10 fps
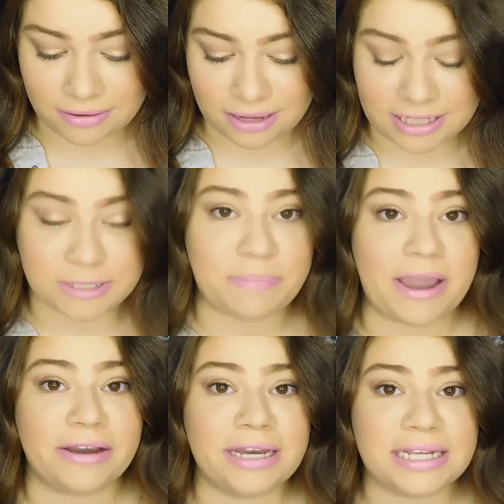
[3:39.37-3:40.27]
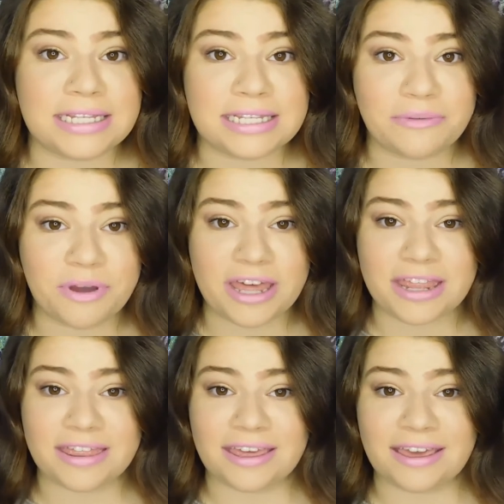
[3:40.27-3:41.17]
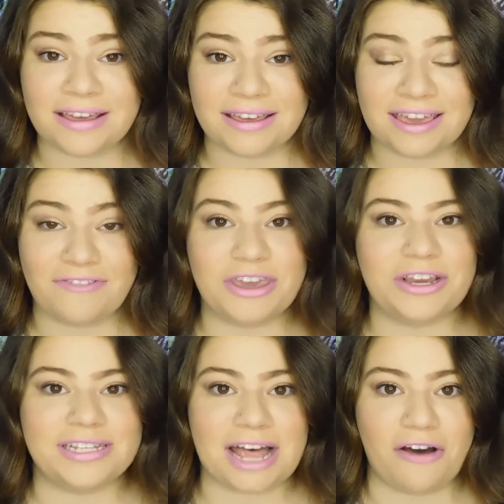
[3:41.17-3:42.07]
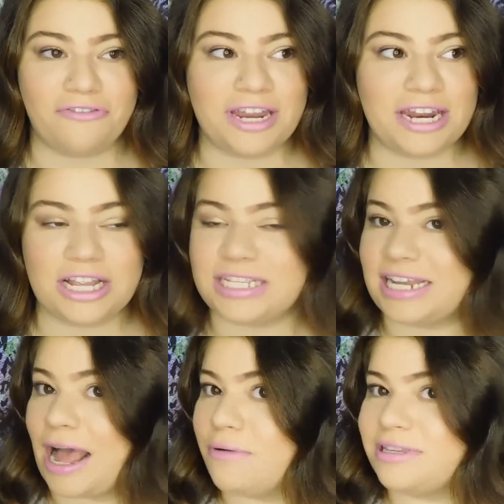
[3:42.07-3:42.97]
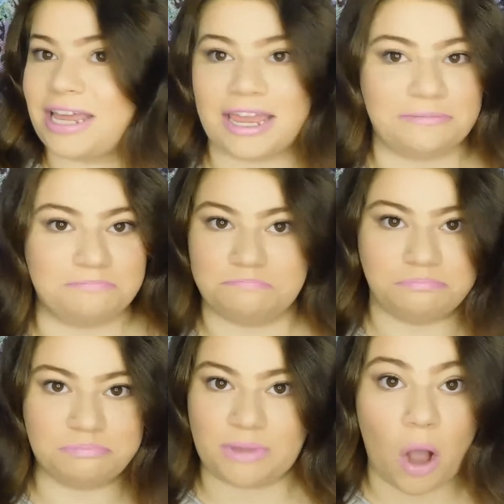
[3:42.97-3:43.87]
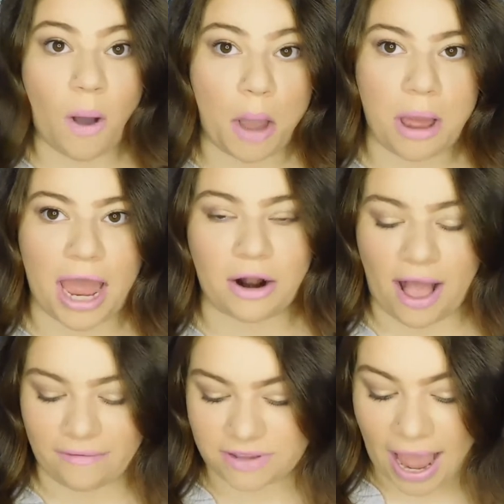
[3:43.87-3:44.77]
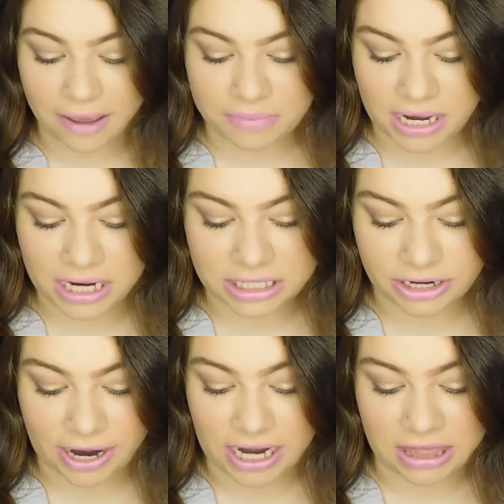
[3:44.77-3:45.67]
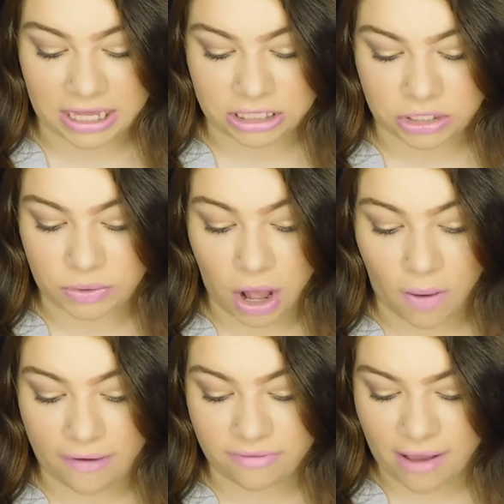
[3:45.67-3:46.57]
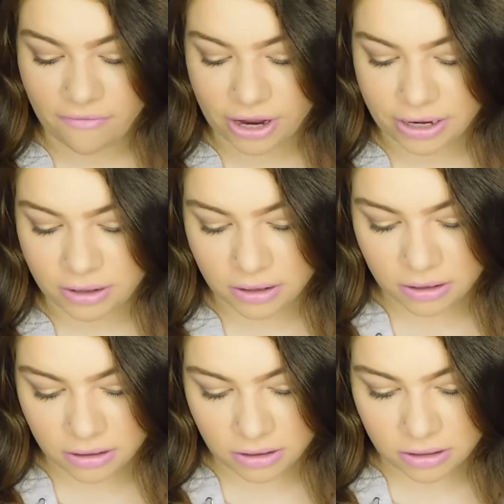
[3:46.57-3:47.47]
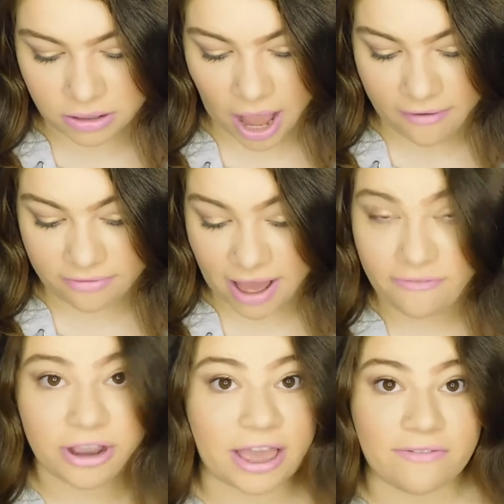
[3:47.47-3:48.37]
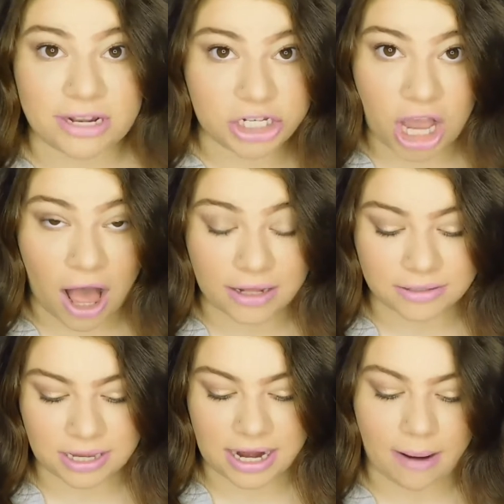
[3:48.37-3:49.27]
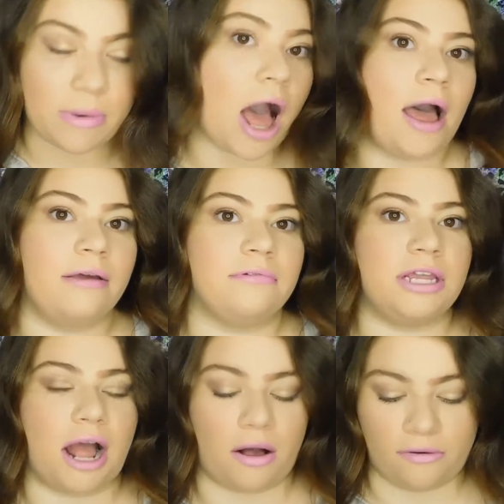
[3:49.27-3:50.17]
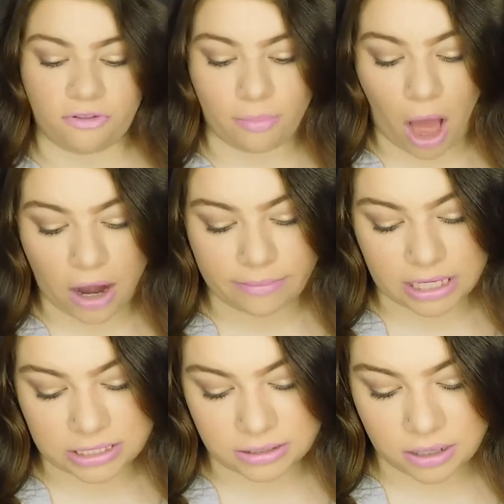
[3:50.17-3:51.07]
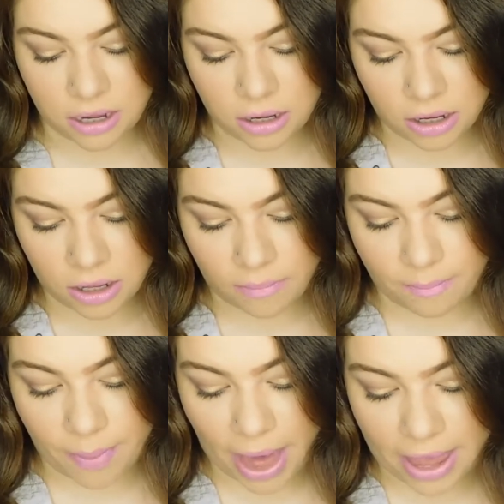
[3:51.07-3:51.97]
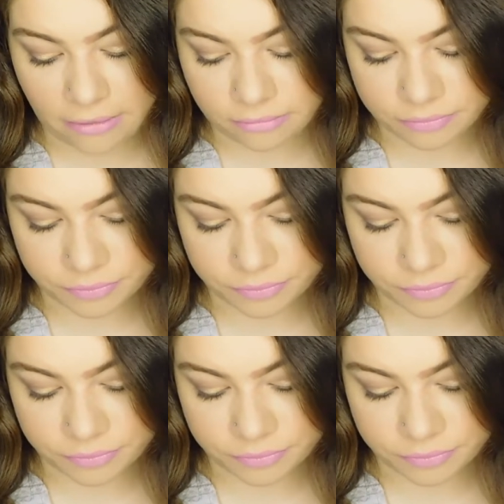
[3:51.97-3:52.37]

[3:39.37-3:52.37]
experience with giving yourself needles, and I was like, no, I don't have diabetes or anything. So no, I've never given shots, and I'm not, a phlebotomist. But